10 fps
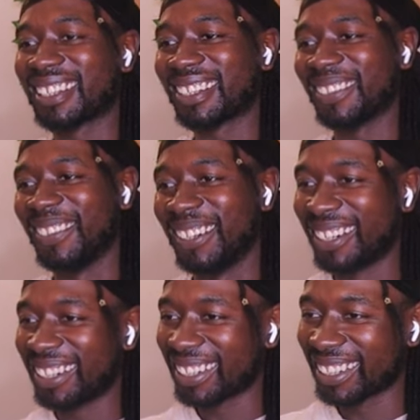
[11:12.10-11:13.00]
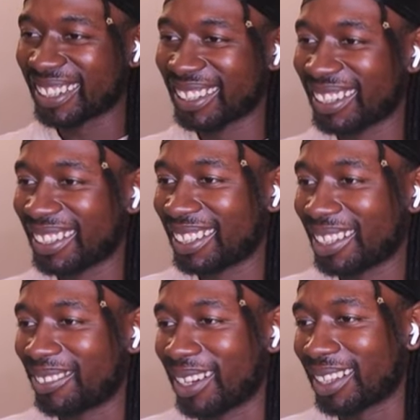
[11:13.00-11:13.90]
What?
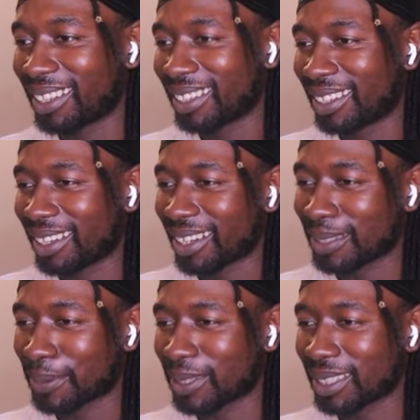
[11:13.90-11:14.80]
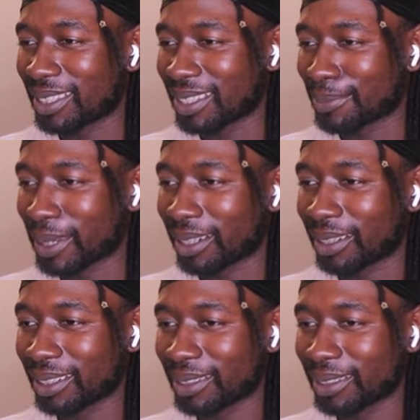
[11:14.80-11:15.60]
Well, I suppose it doesn't matter.